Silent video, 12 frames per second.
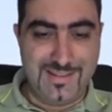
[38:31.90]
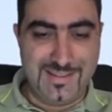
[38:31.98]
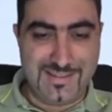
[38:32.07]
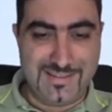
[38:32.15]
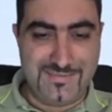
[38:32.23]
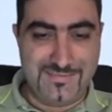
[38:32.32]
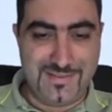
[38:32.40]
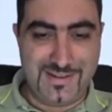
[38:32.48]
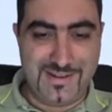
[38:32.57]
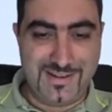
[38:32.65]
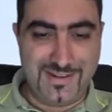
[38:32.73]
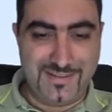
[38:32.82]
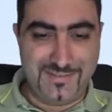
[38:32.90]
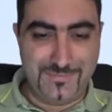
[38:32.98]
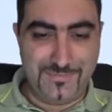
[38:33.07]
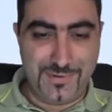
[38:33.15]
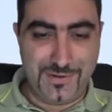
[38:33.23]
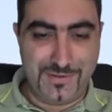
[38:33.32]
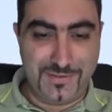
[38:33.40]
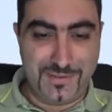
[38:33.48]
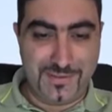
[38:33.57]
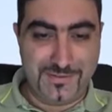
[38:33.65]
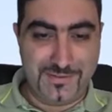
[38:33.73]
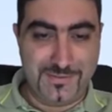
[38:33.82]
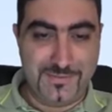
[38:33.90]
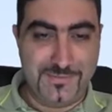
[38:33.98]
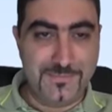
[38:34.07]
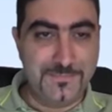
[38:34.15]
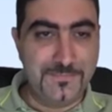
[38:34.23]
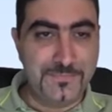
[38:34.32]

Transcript: it's a very weird thing to do.